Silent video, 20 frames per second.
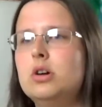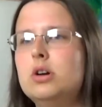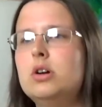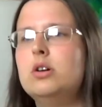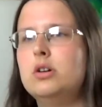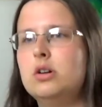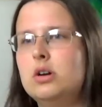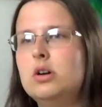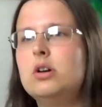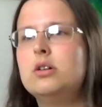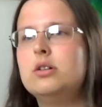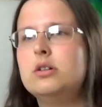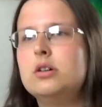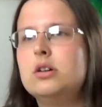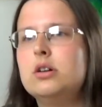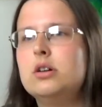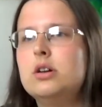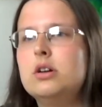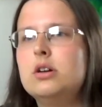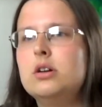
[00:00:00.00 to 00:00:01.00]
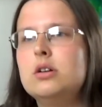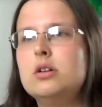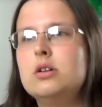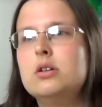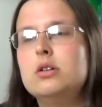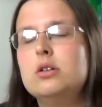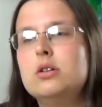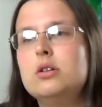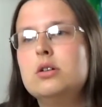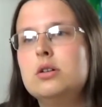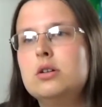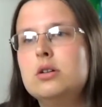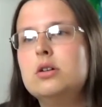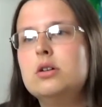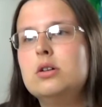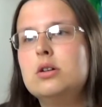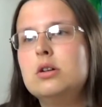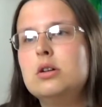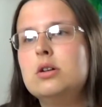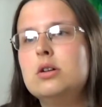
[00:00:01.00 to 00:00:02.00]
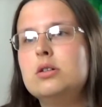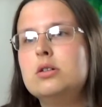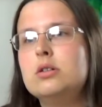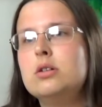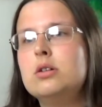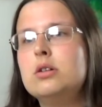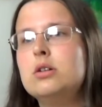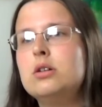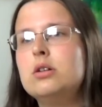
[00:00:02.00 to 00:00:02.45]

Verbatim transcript: Do you think that was uh, the case for many of